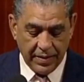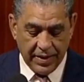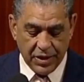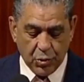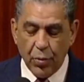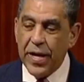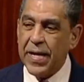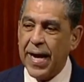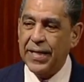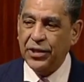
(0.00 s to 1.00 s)
This
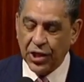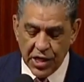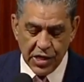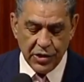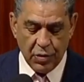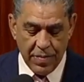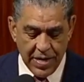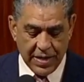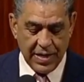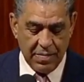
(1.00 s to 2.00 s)
week, I joined
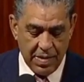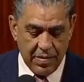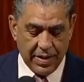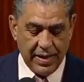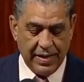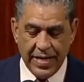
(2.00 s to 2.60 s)
Dominican American